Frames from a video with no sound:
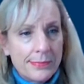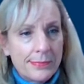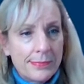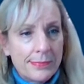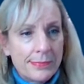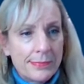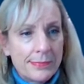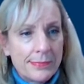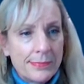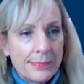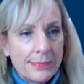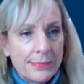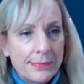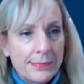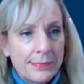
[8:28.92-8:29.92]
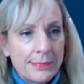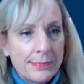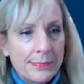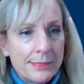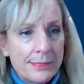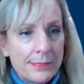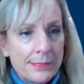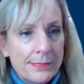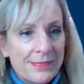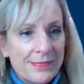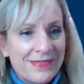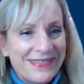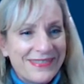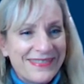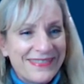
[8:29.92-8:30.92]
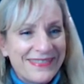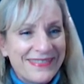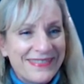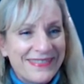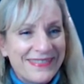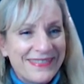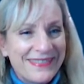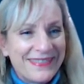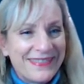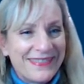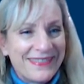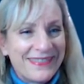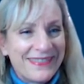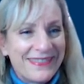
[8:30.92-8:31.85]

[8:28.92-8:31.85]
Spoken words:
The person shown says nothing.